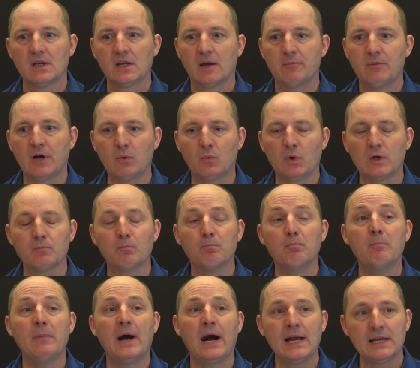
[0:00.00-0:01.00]
about what
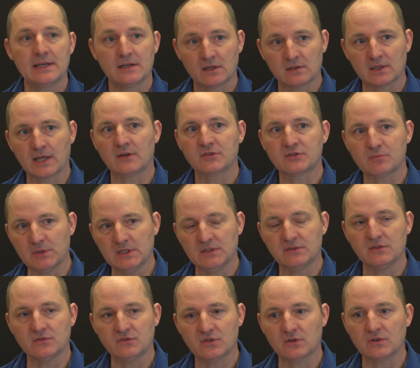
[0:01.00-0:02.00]
might allow
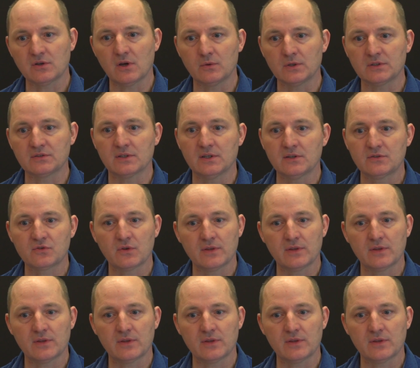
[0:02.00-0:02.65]
species to coexist.